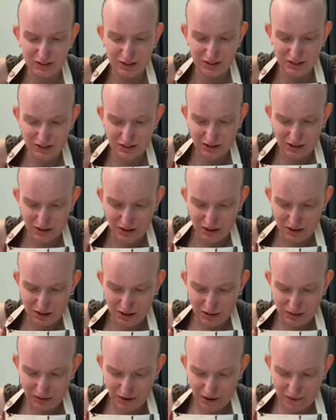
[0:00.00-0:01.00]

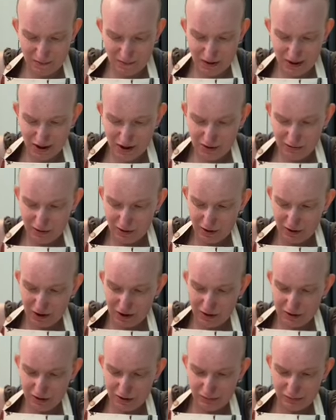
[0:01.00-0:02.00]
So I'm now
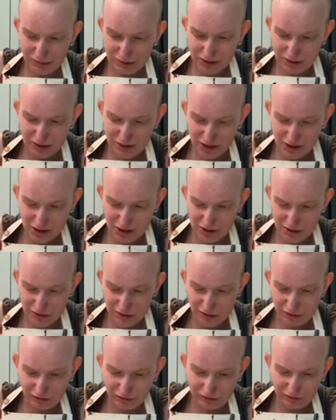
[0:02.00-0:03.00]
going to proceed
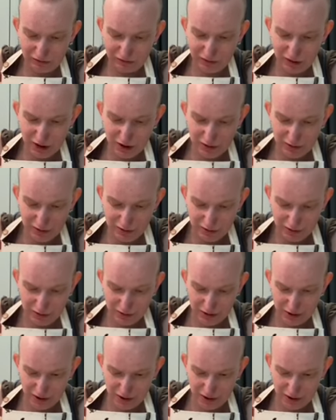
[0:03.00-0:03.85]
to fold